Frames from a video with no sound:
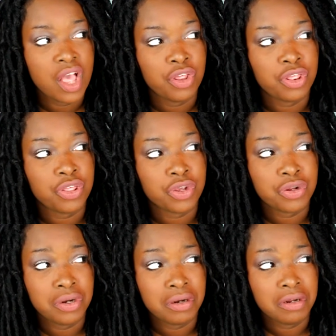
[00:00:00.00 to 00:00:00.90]

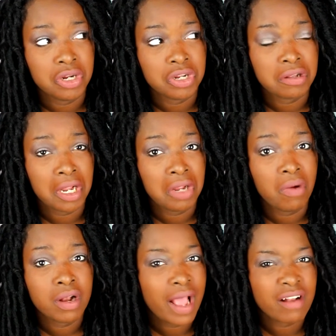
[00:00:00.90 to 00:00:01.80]
third or second
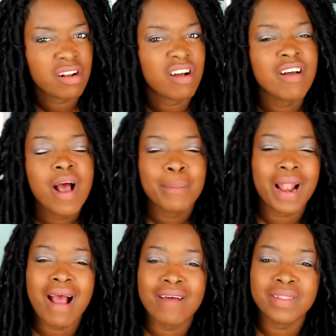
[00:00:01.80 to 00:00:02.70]
one, I don't know,
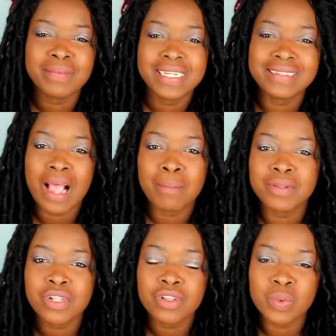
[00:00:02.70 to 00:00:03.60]
but I'll have them linked down
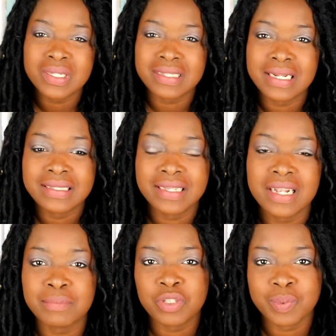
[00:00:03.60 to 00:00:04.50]
below, the ones that I did.
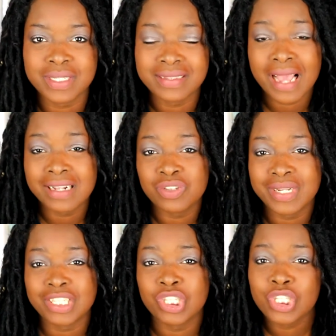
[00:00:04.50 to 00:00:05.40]
I'm super excited to
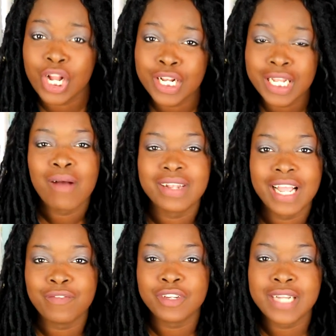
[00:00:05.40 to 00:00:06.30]
get started. I would
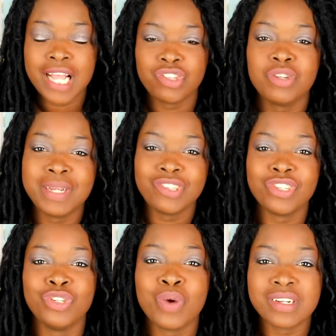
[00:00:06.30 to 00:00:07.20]
like for you guys to make
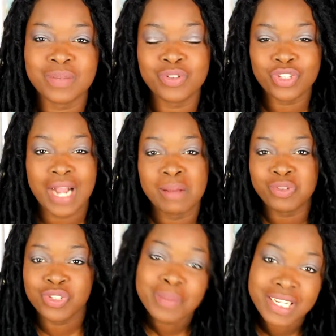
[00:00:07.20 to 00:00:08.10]
sure you are
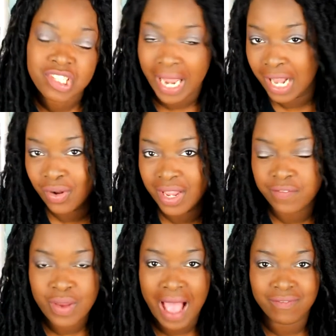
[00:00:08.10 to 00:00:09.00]
subscribed to my channel.
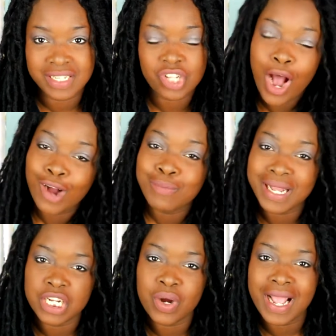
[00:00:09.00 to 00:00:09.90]
If you haven't
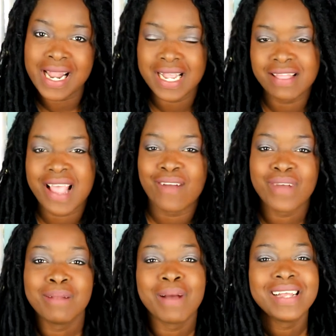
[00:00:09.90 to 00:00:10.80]
already, go ahead and hit that
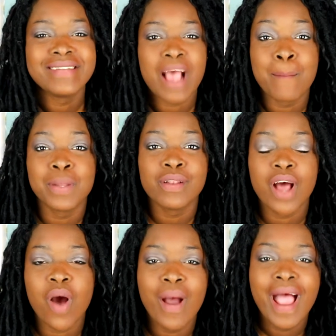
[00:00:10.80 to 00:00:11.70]
red button down
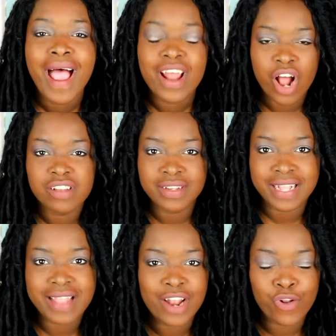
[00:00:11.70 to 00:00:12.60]
below, and also
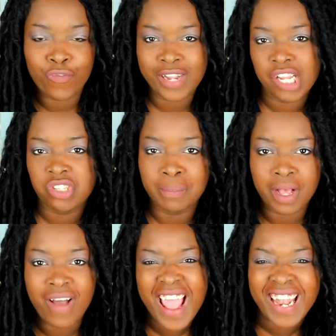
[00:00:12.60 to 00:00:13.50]
hit that notification
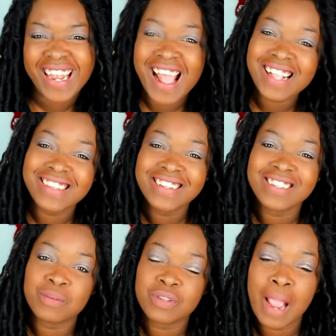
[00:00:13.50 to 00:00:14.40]
bell next to the
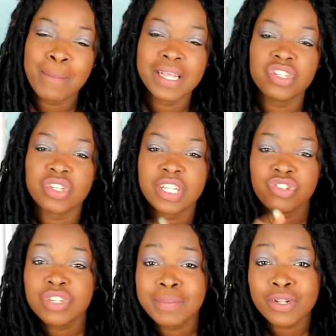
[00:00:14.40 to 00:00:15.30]
subscribe button so
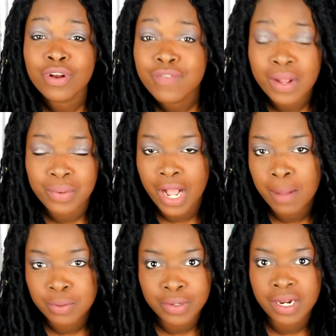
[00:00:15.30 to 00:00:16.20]
that you can be notified when I
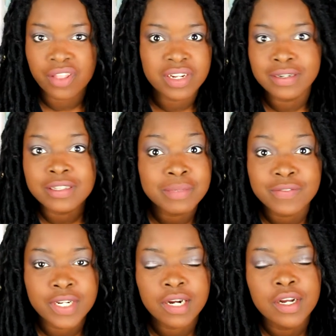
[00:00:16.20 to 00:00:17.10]
upload another
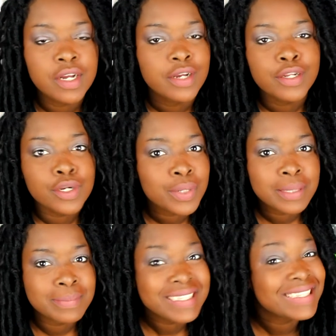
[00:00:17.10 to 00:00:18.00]
Christmas video. You don't want
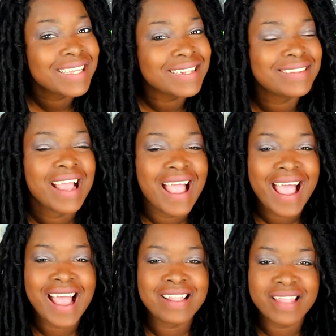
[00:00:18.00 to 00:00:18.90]
to miss it.
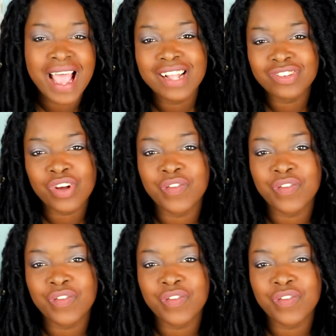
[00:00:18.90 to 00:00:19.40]
And then don't